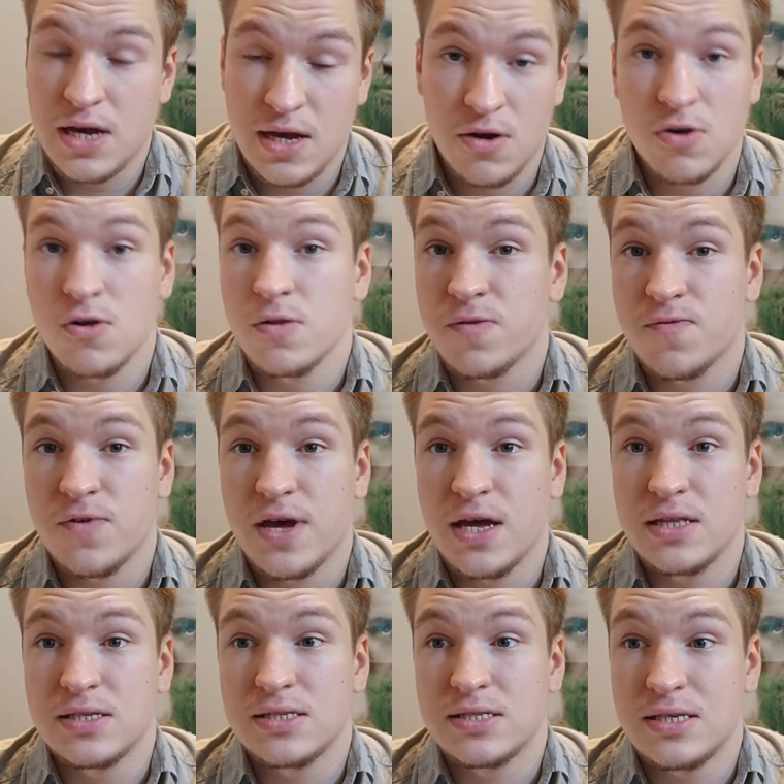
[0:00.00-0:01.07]
and old
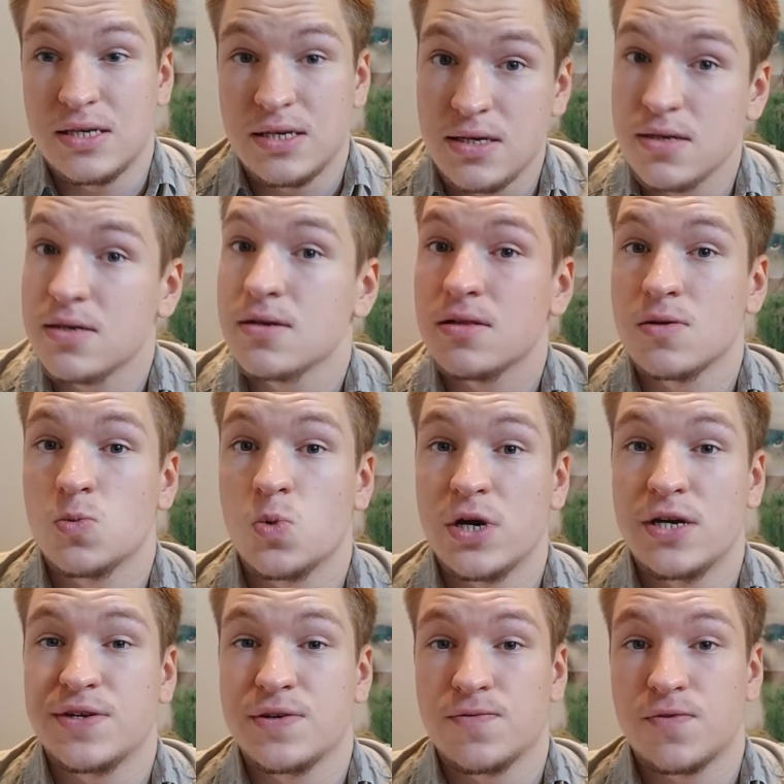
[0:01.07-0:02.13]
fans eagerly
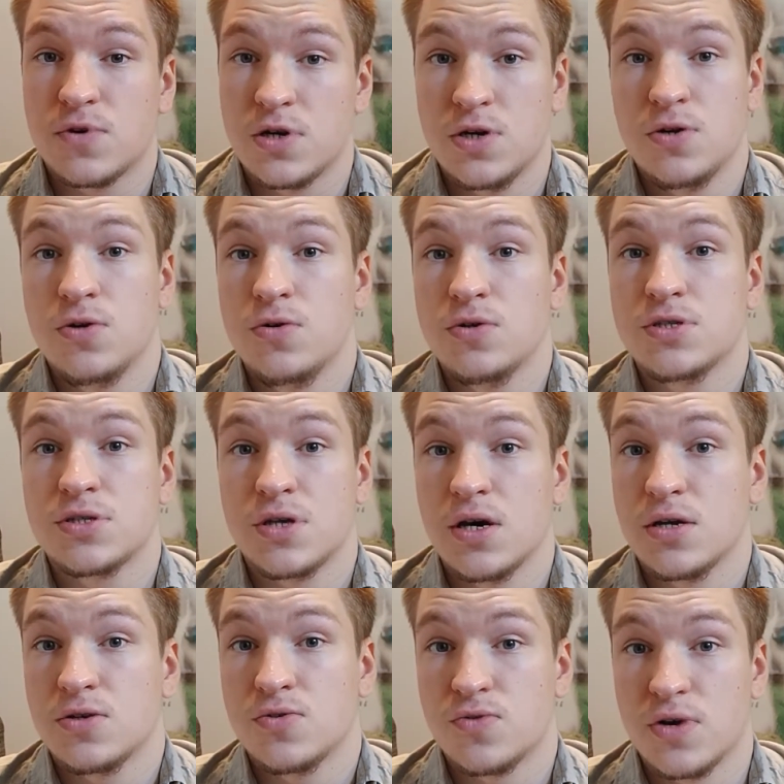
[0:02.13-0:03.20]
waiting for a new
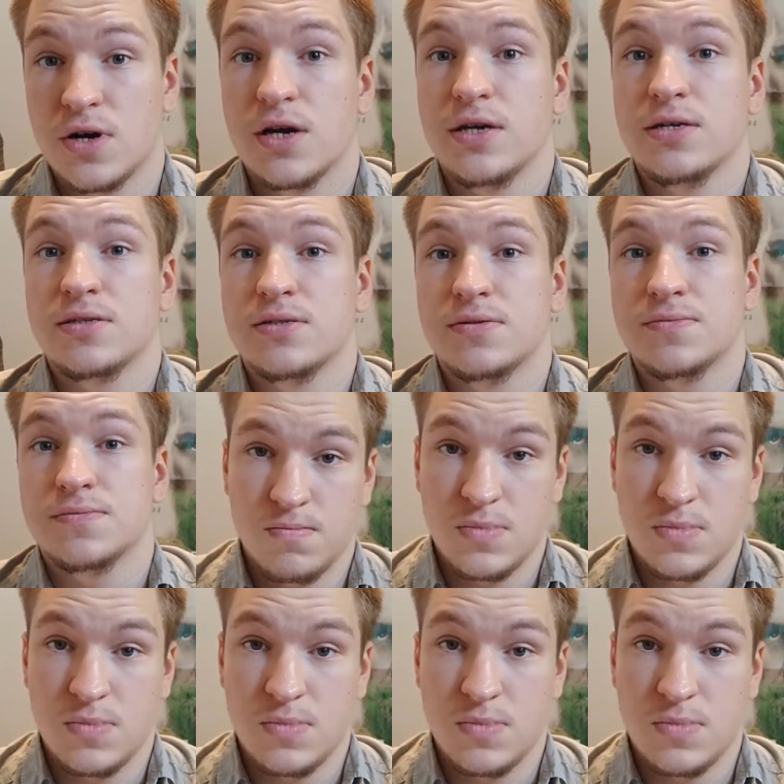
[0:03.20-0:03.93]
star to rise.